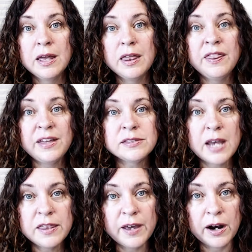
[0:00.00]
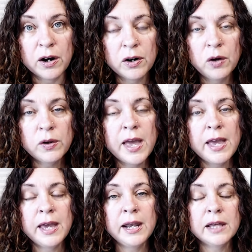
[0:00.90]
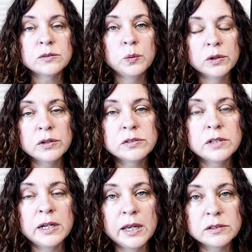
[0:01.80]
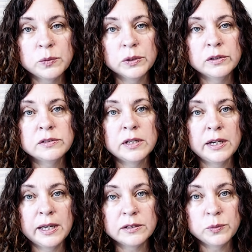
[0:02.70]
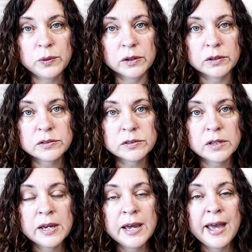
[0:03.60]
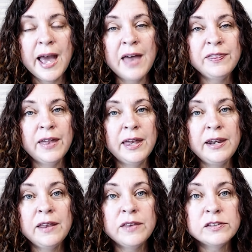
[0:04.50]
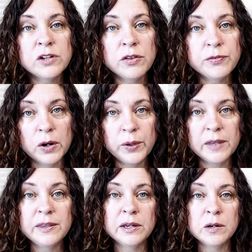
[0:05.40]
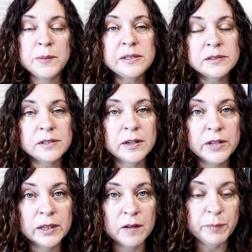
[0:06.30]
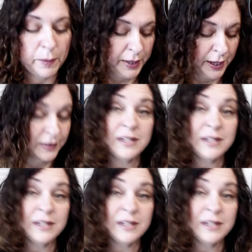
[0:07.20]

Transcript: they stay there, okay? And it gets worse, and it gets worse, and it gets worse. And then they start throwing in the intermittency of the love bombing and the